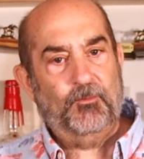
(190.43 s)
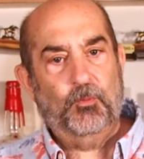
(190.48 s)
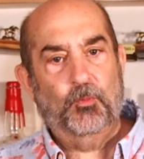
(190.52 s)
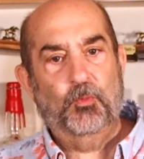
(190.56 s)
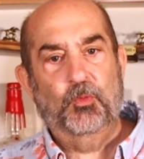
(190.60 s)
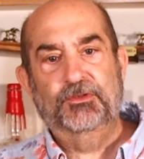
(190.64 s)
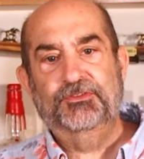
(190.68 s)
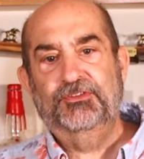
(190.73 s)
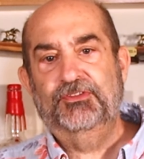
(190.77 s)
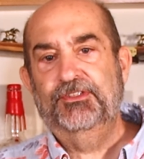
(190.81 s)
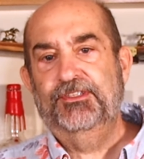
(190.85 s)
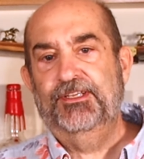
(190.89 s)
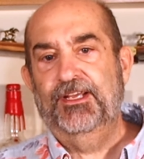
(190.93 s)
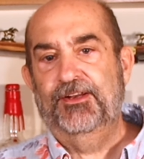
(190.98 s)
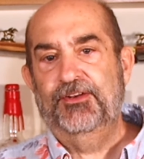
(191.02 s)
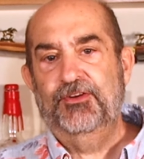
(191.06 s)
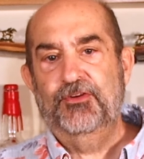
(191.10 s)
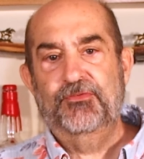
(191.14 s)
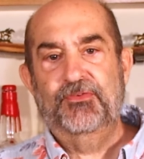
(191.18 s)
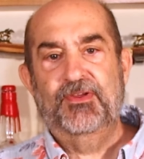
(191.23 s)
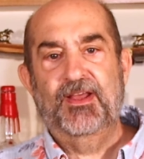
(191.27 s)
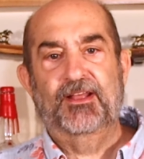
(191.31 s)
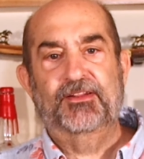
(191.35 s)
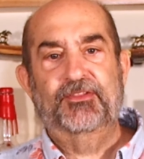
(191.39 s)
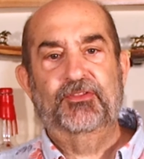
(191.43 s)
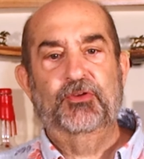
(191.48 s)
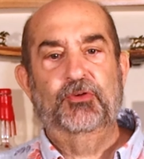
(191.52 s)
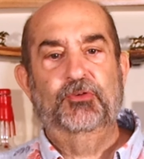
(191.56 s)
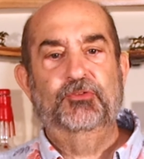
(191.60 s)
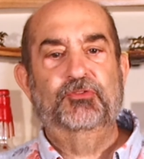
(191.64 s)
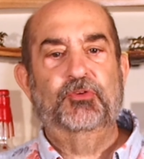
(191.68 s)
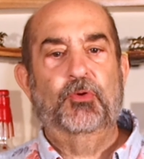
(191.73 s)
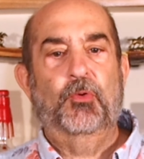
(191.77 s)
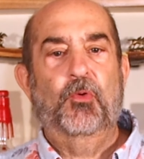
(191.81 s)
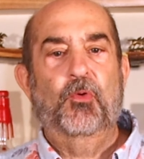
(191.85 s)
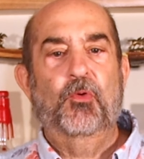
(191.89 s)
Once again, you've got
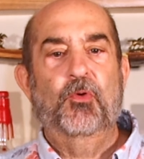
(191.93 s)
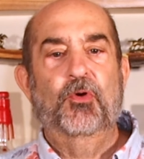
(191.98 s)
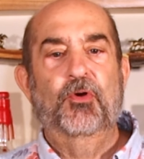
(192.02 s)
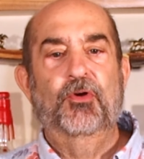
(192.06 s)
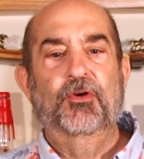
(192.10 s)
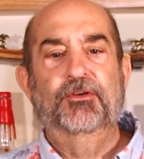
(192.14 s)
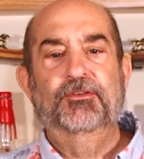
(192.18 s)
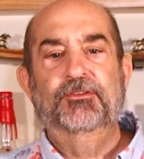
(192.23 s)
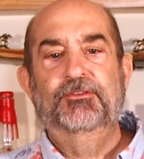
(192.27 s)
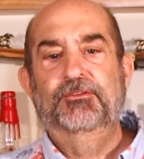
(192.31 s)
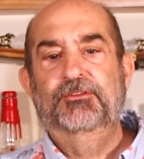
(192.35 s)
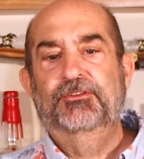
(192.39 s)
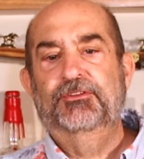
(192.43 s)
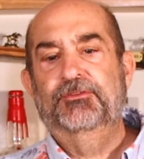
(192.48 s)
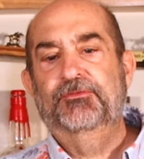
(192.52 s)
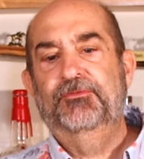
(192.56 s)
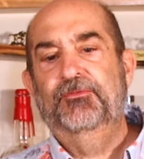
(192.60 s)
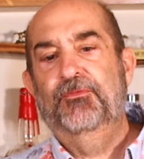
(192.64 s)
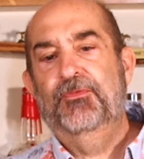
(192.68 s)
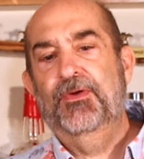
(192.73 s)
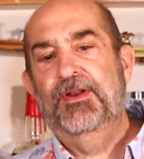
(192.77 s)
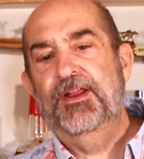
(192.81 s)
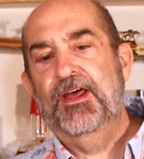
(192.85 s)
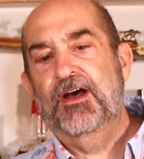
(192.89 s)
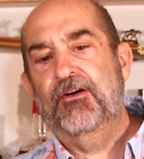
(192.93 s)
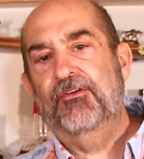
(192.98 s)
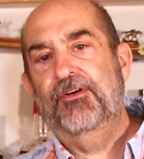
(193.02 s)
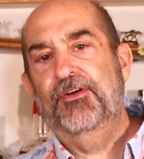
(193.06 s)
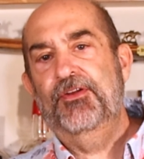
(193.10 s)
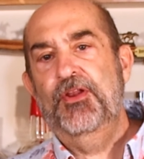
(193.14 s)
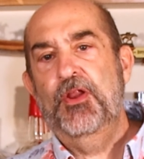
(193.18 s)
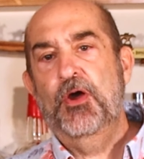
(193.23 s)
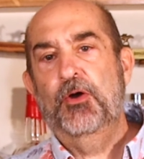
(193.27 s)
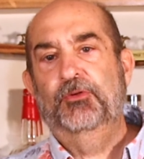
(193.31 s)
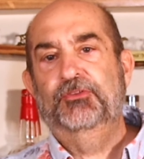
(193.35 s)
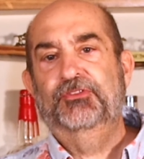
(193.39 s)
those orange and vanilla
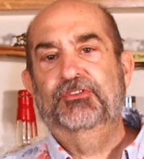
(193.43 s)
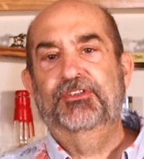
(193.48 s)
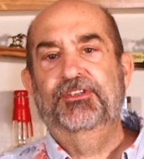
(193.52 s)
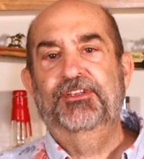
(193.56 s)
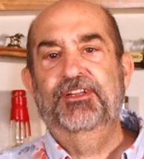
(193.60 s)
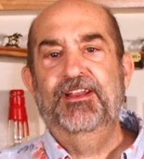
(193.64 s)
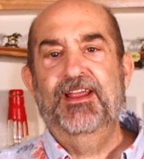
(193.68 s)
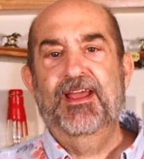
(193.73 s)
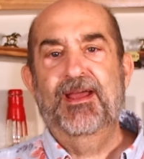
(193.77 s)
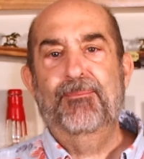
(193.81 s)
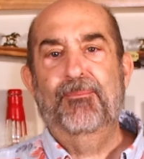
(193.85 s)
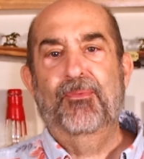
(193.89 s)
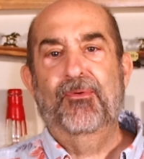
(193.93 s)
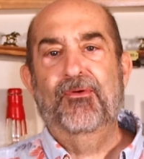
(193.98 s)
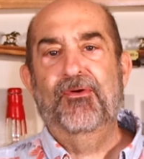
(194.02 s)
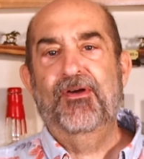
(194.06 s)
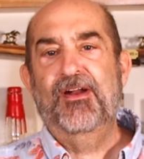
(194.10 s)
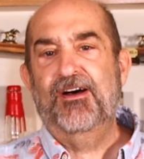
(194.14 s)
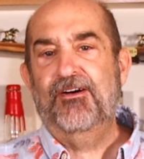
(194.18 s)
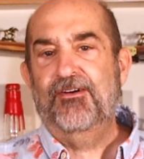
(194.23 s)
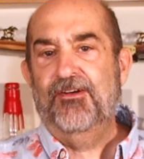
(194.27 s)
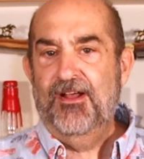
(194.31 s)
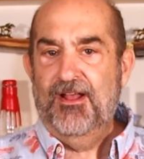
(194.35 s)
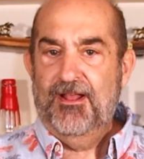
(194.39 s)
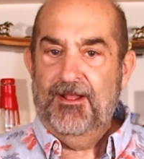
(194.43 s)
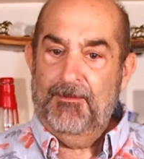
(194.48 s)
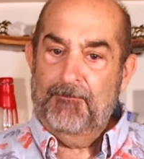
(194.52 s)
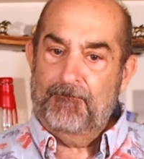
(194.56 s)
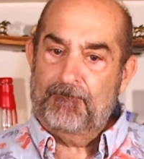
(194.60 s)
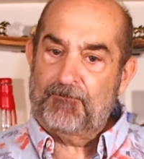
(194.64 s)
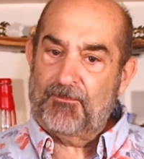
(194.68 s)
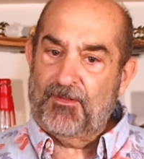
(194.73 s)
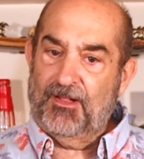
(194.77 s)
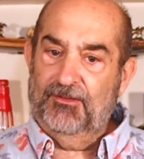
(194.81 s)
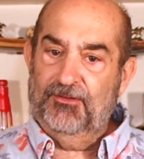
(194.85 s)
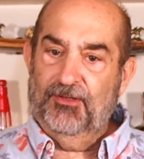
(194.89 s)
notes in the Aperol,
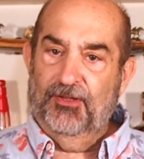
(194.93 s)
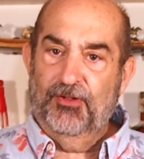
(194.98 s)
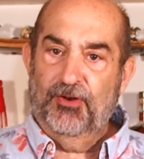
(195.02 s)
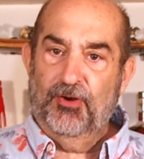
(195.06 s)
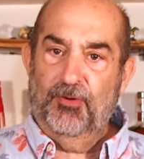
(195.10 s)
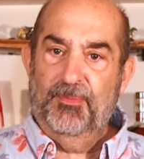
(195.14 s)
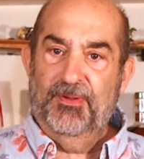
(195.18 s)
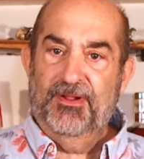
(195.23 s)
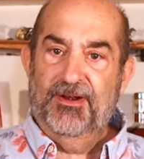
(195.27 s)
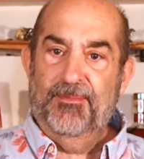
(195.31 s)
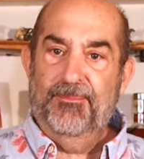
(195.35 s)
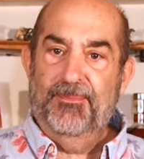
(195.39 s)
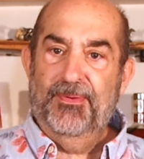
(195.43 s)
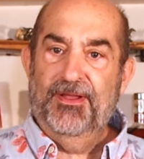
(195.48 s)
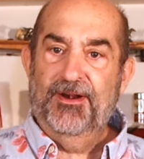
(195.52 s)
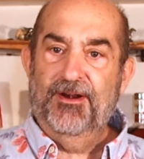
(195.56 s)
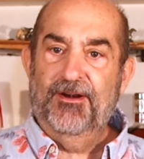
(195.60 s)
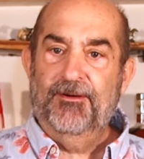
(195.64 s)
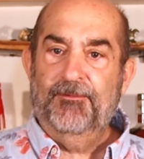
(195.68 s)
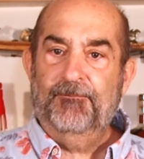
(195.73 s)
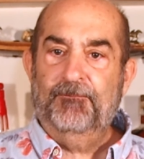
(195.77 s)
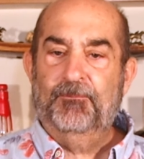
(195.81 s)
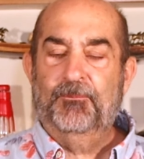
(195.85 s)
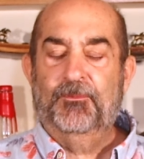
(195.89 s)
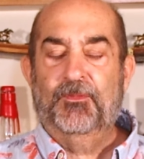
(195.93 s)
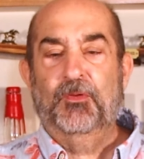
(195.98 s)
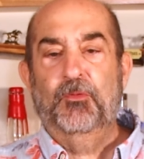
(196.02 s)
a little bit of bitter.